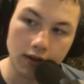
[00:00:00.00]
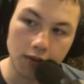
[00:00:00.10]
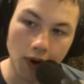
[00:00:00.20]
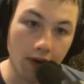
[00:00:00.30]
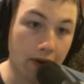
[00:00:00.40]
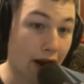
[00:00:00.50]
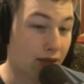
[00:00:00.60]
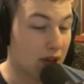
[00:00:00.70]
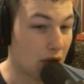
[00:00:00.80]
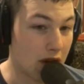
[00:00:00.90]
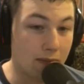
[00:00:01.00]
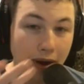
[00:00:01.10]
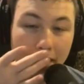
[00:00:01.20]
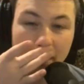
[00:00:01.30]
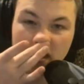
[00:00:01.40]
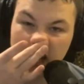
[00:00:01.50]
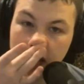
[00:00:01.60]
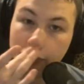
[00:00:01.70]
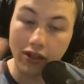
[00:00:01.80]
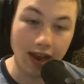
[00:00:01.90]
probably not as good, but
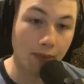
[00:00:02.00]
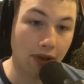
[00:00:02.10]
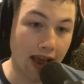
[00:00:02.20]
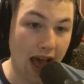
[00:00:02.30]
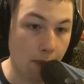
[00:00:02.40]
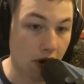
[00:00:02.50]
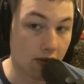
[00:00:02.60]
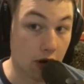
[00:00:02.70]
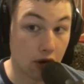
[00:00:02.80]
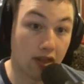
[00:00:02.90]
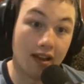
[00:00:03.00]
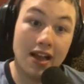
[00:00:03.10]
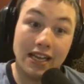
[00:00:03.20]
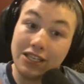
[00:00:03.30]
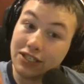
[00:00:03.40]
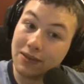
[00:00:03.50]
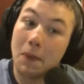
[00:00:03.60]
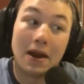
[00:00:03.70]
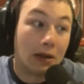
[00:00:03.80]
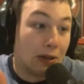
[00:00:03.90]
the same thing happens. You're
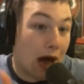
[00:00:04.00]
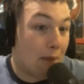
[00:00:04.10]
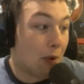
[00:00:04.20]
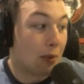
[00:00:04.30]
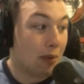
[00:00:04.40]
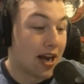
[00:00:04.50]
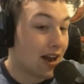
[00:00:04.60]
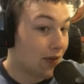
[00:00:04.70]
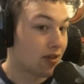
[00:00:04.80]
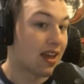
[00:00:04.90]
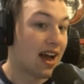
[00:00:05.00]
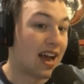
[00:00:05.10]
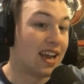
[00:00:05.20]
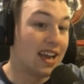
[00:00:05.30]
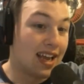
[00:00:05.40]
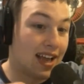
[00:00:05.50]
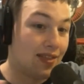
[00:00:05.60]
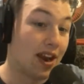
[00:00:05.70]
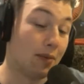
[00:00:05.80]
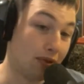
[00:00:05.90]
spending a lot more money on this guy
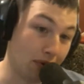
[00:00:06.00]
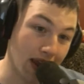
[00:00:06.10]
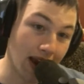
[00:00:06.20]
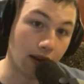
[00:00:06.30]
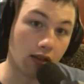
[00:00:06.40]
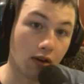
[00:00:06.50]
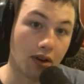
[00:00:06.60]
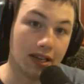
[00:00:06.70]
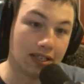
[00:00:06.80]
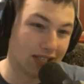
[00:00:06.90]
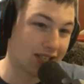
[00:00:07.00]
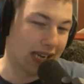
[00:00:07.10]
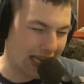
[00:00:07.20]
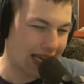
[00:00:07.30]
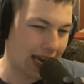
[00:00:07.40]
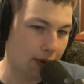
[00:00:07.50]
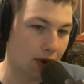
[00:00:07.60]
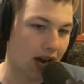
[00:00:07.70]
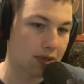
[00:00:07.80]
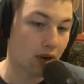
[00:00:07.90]
than a Blue Yeti, so just keeping your
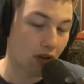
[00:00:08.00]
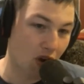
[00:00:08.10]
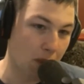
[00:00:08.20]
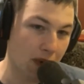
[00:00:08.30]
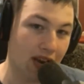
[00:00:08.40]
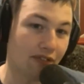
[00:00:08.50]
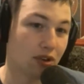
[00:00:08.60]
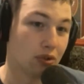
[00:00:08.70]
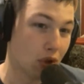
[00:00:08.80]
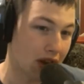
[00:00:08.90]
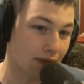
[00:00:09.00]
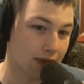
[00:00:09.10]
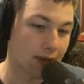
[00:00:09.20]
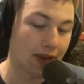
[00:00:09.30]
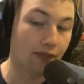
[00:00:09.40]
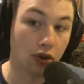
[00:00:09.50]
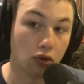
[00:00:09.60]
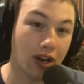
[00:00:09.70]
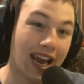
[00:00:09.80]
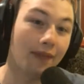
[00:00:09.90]
options open if you're looking for something. If you're
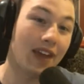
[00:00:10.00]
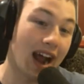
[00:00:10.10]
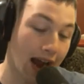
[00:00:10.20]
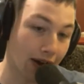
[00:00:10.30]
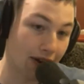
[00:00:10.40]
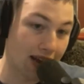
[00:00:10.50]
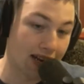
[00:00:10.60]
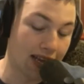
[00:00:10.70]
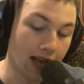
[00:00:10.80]
looking at that higher end,